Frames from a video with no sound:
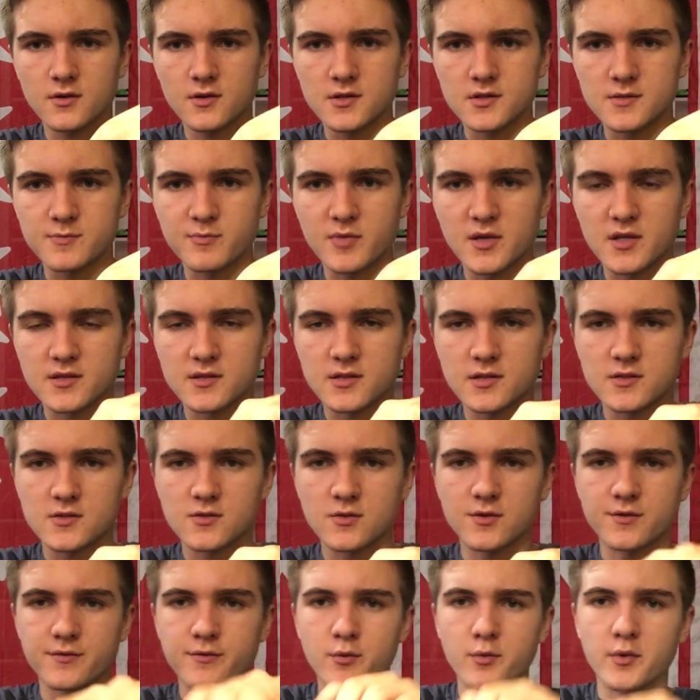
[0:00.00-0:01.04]
is bent at
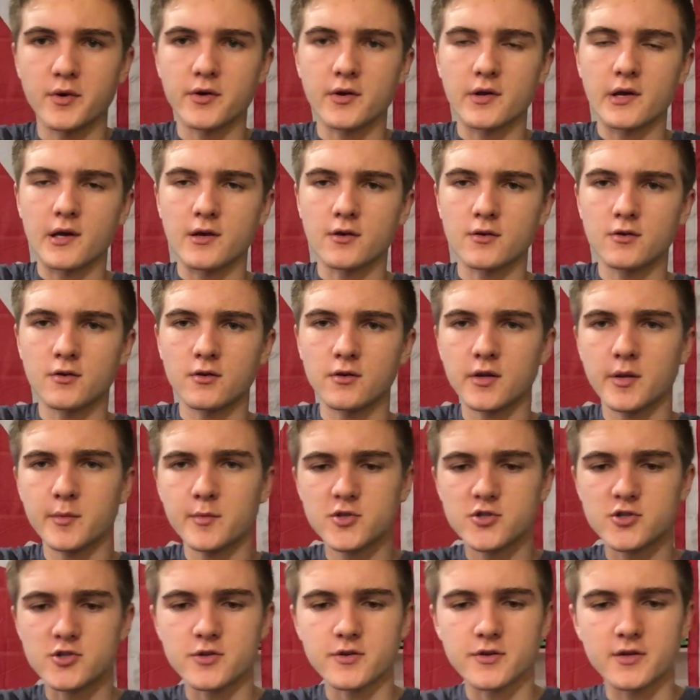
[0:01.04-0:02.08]
sort of a weird angle. Let me
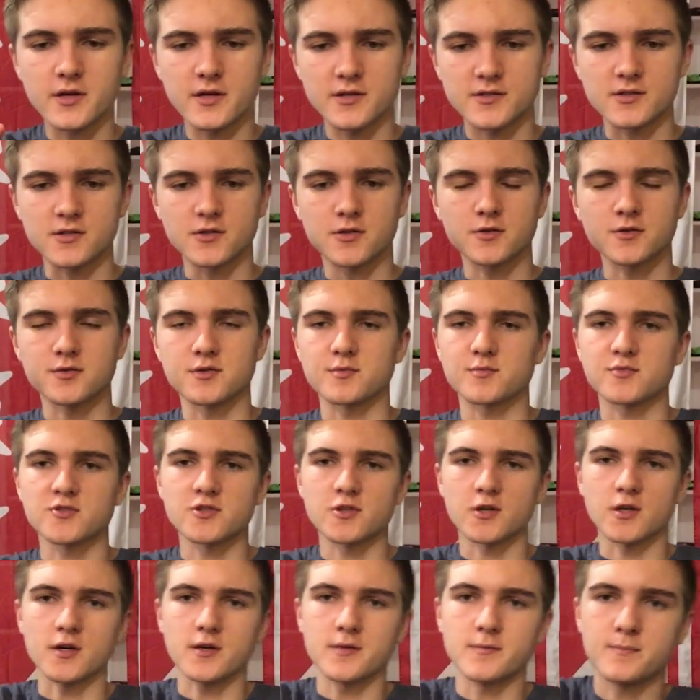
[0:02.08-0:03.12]
show you guys a close-up
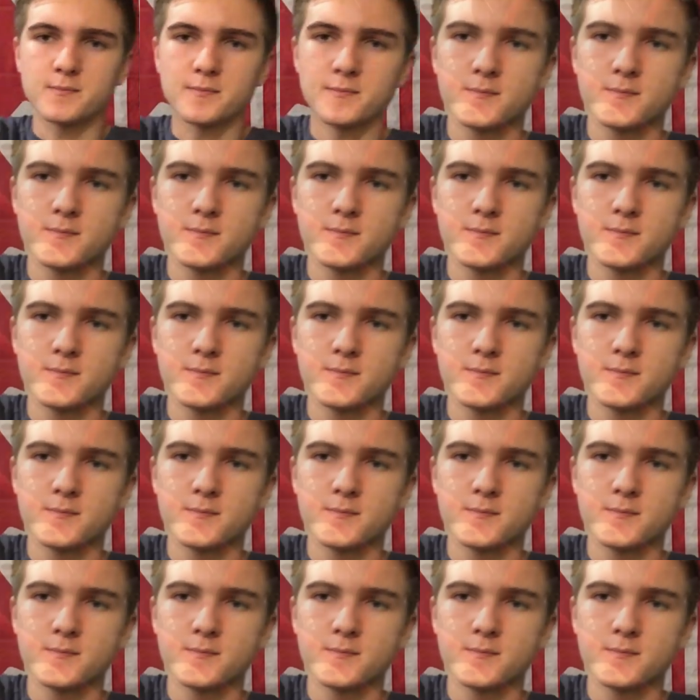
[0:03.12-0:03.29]
shot.